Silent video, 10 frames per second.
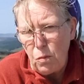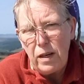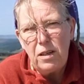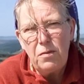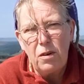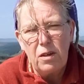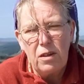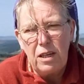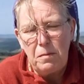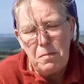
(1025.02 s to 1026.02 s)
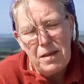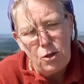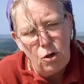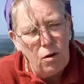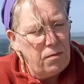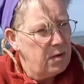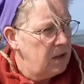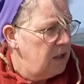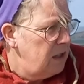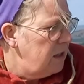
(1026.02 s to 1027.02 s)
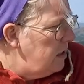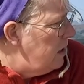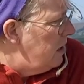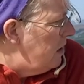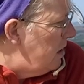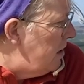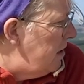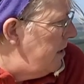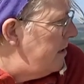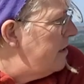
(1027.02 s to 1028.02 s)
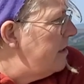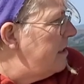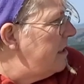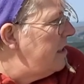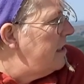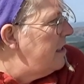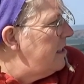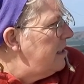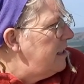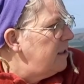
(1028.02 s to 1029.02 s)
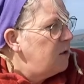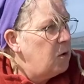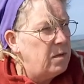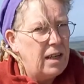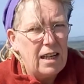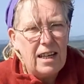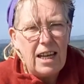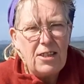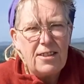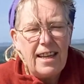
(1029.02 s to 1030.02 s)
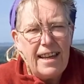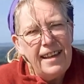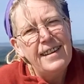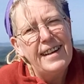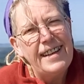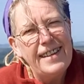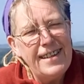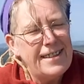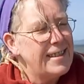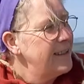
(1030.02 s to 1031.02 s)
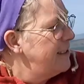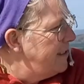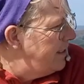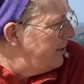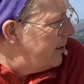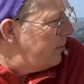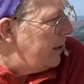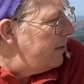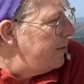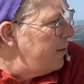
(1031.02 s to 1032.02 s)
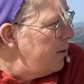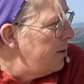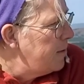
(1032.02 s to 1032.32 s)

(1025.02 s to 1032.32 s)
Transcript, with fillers: wind for it to keep the midge off. Uh, and hopefully get a nice day like this, worth waiting for.